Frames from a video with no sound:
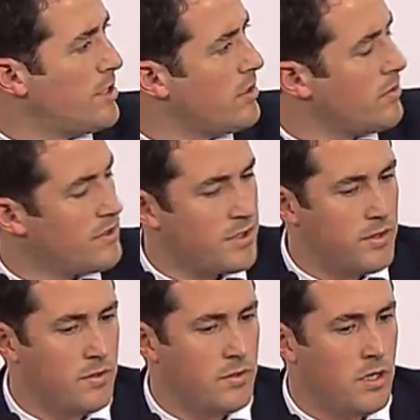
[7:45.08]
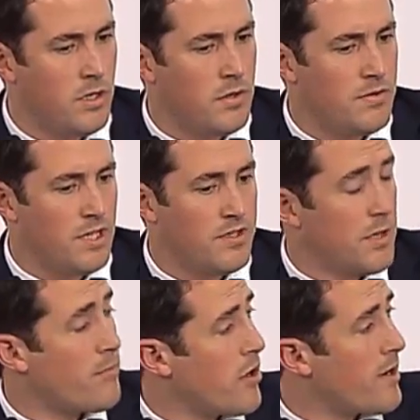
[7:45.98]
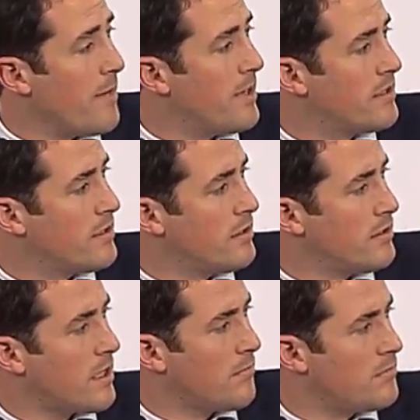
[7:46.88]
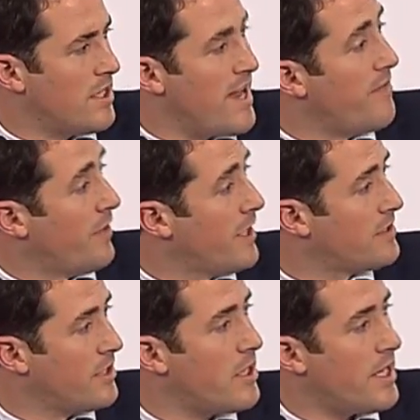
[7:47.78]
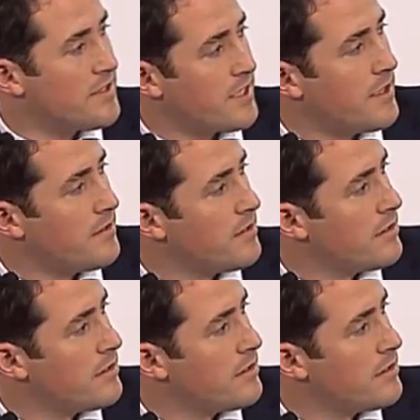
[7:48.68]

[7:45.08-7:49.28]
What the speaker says: you also sell some programming to Netflix in the United States,